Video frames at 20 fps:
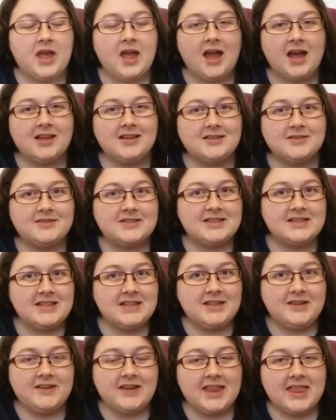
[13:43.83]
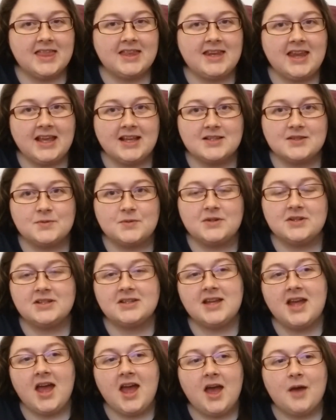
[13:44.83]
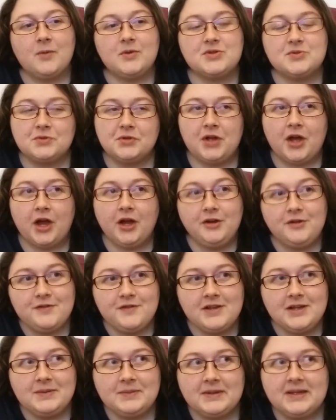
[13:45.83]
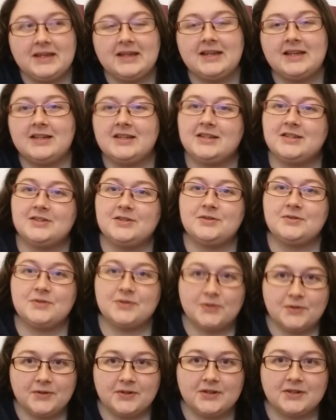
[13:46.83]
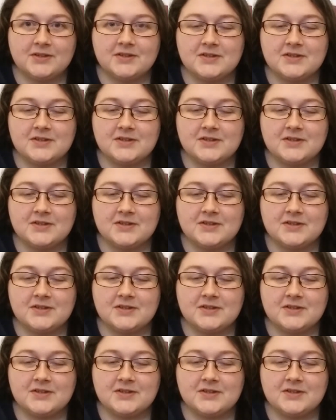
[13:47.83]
and I'll see you in the next one, which will hopefully be a tutorial.